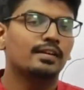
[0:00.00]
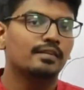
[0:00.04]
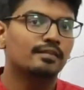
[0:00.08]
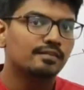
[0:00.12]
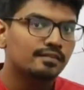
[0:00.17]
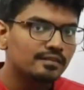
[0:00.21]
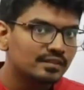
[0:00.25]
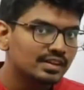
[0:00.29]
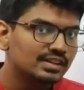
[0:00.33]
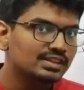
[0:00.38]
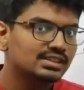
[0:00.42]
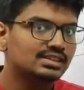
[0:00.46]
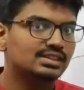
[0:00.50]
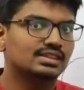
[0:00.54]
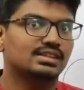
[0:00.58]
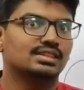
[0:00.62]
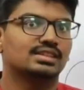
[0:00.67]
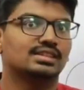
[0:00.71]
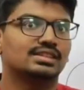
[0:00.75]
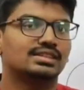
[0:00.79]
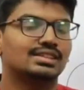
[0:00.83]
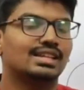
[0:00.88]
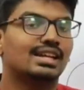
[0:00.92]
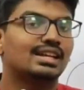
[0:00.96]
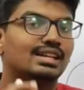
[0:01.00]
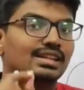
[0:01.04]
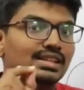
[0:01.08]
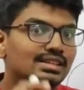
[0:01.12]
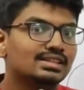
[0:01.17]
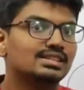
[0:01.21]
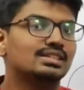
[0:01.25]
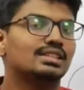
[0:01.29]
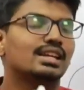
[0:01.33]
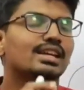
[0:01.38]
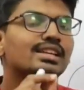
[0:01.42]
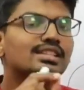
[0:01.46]
with the
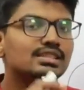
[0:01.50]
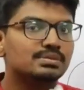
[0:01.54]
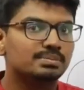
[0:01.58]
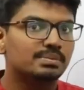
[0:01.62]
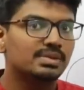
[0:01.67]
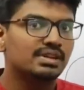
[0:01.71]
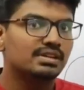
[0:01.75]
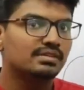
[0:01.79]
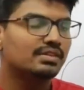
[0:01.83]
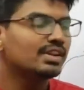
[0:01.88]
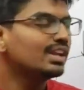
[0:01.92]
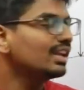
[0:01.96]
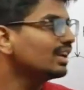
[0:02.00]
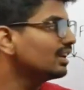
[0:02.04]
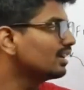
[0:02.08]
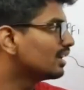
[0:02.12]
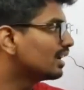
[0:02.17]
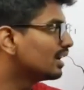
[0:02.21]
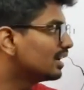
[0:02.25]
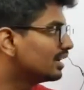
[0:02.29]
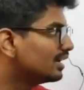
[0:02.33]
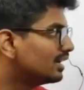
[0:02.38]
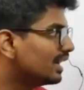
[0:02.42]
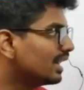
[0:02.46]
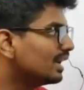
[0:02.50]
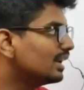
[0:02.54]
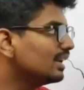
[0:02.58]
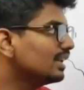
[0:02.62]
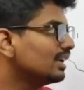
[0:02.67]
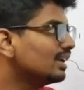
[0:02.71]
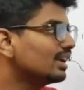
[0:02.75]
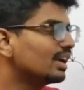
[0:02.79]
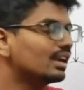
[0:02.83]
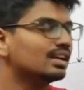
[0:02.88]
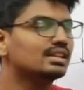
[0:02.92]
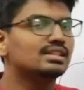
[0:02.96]
distance between
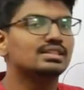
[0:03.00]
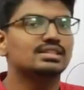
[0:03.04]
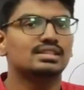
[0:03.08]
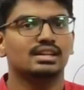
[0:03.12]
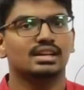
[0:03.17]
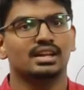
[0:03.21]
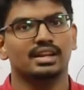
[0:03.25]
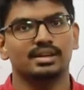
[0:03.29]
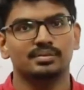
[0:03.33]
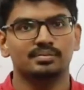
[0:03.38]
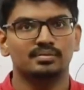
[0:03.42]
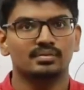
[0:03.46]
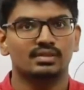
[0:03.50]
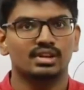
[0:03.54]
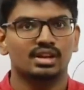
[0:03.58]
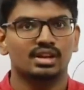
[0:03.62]
Delhi and Chennai.